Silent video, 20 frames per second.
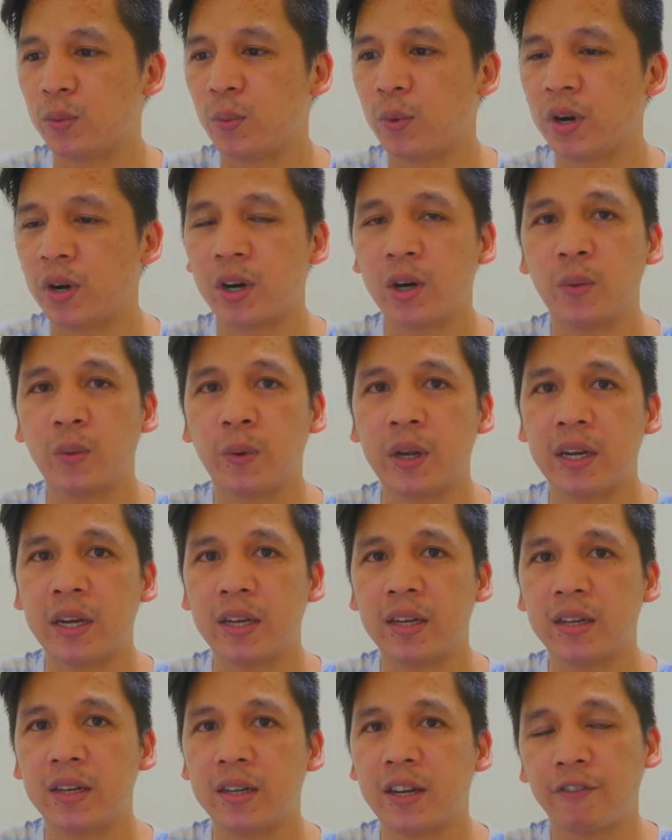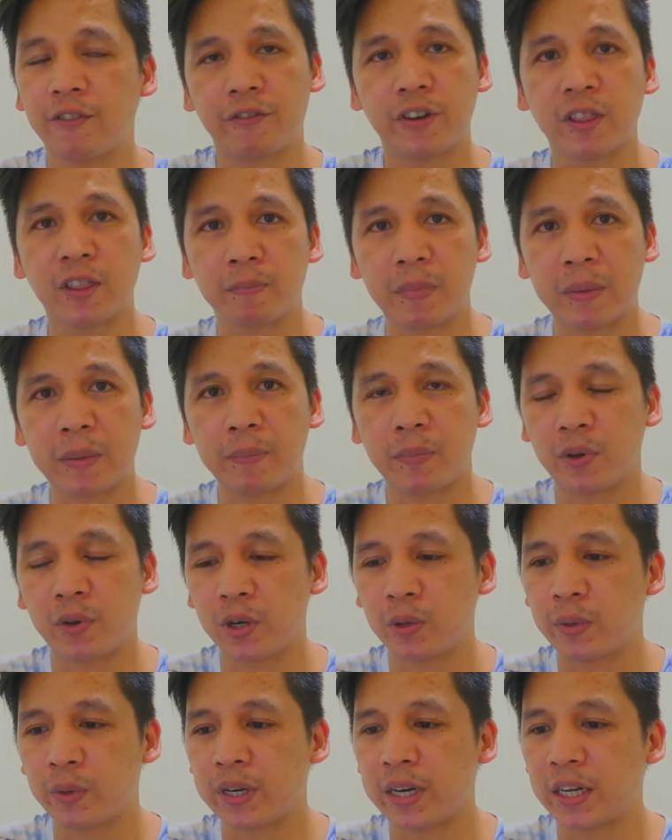to work with different
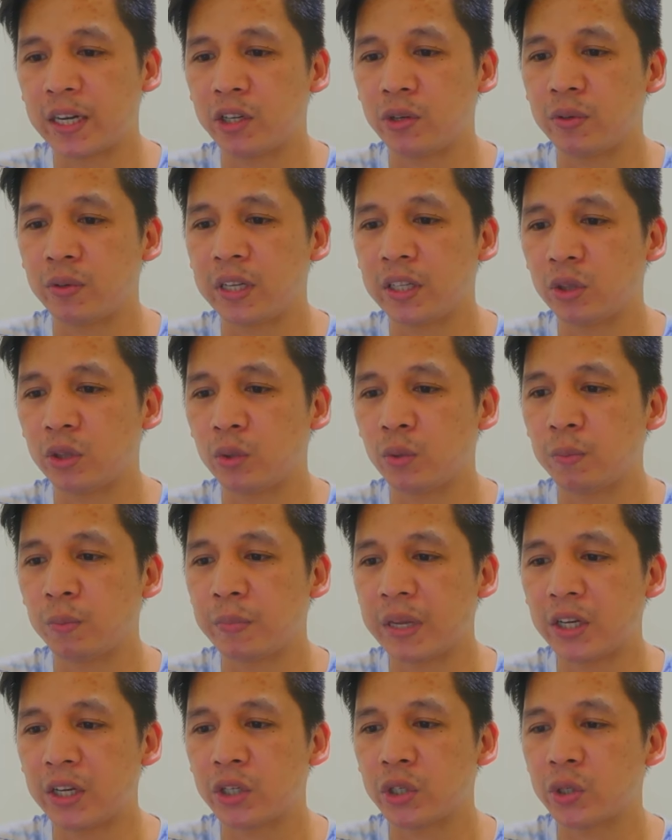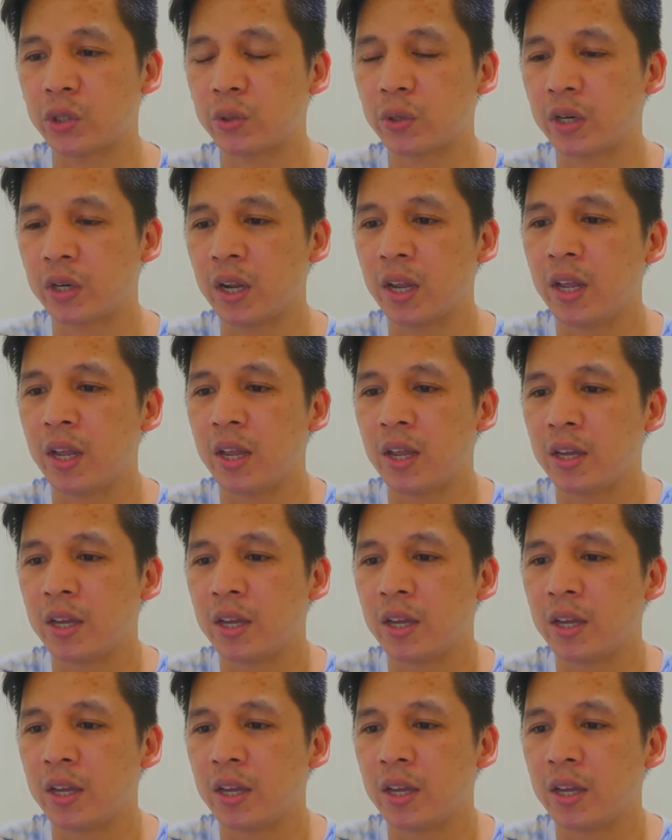people, where you need to make sure